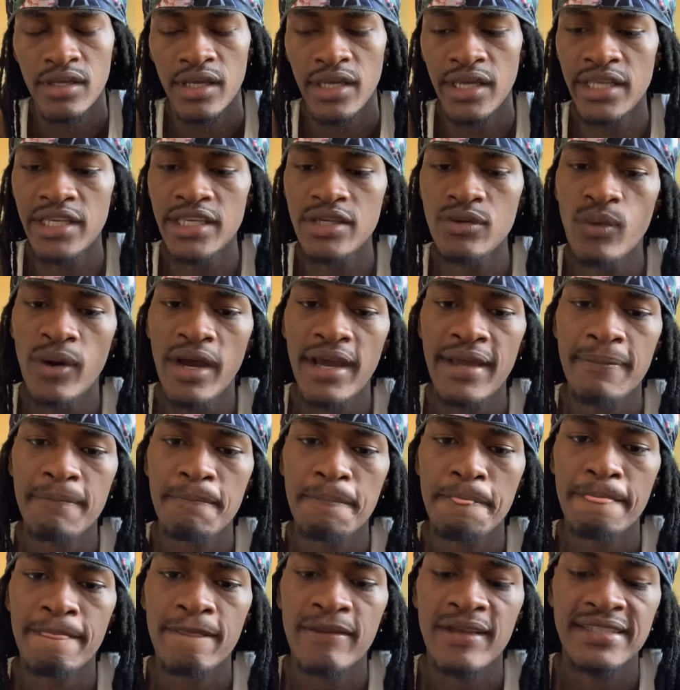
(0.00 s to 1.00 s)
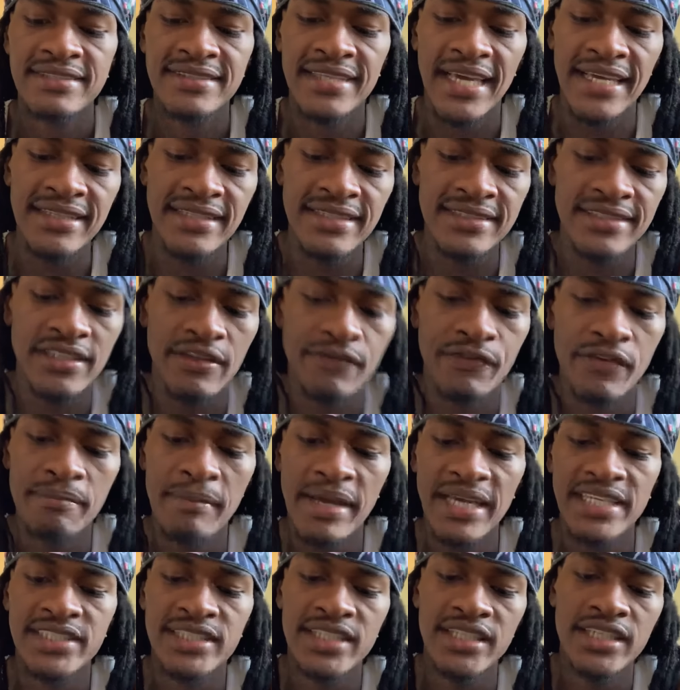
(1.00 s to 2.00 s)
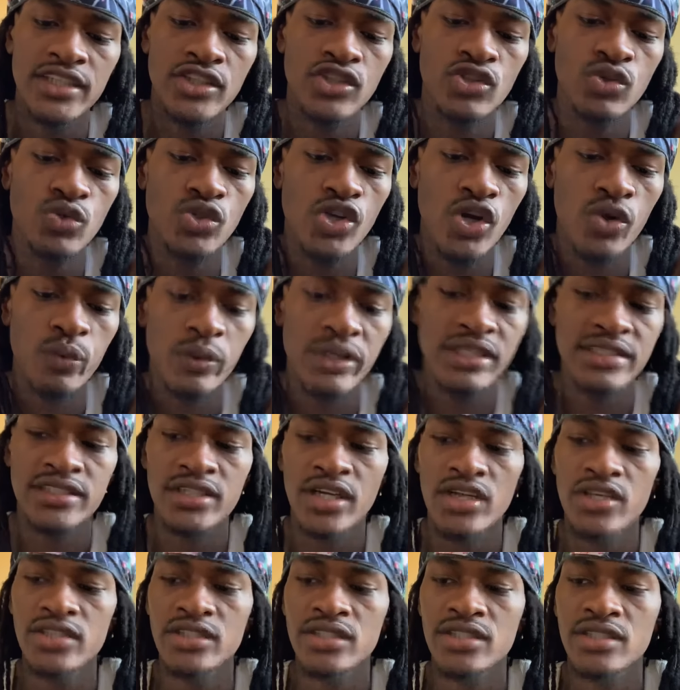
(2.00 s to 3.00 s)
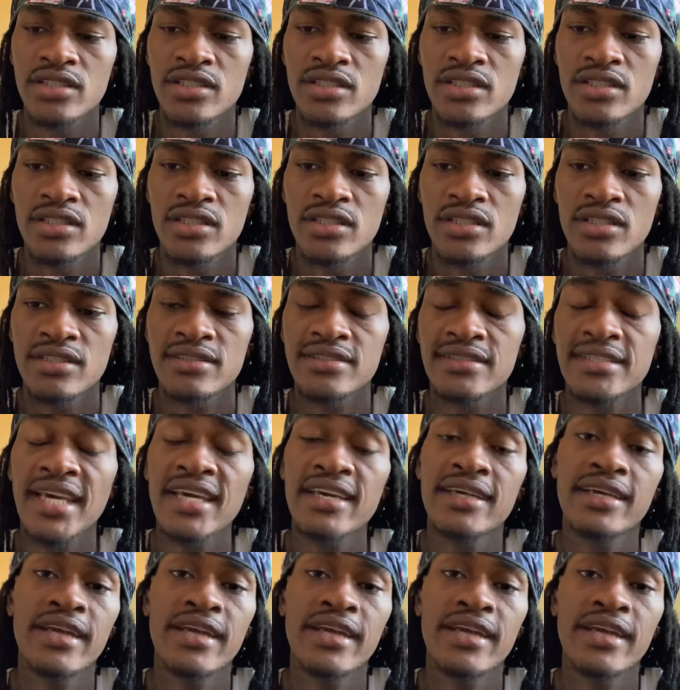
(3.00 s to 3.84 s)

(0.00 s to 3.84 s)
Anyway, take this information, do your research, take